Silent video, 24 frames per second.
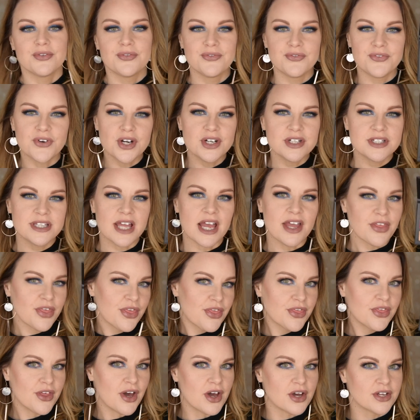First I
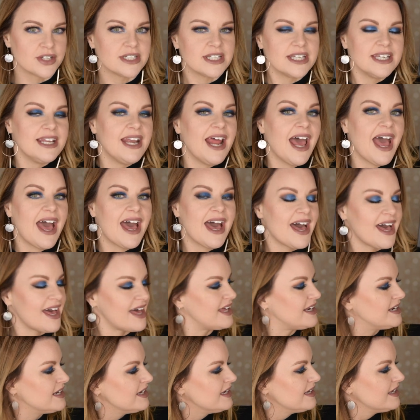thought it
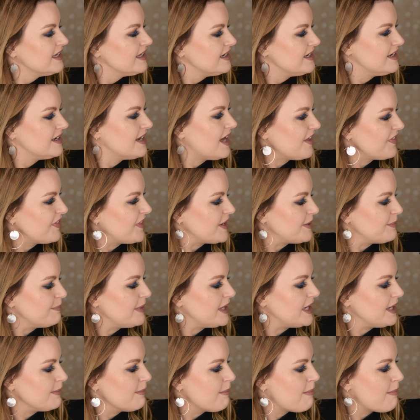had not that
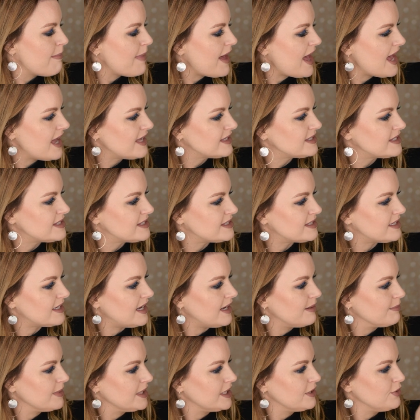many mattes.
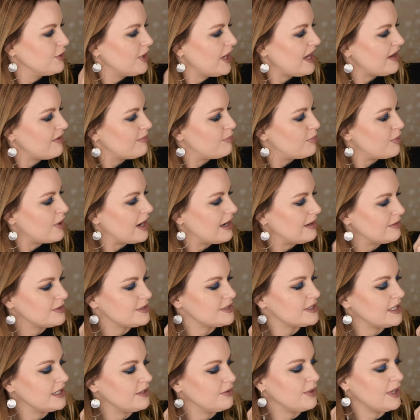I mean you have
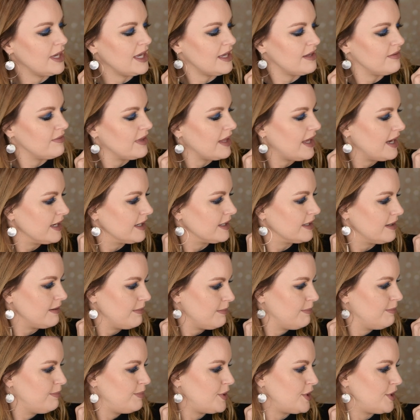browns and you have like
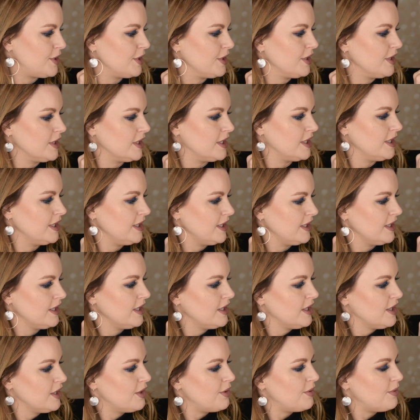burgundy,
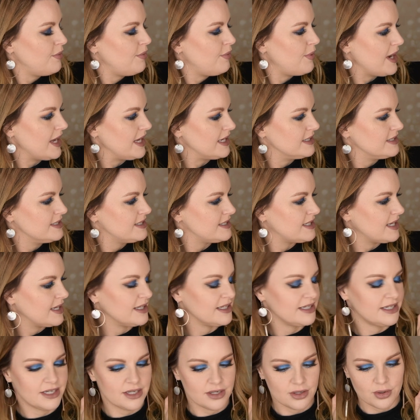reds
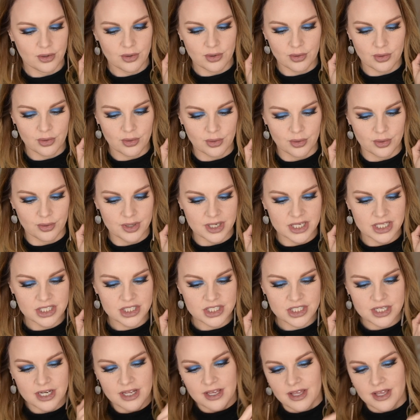and orange,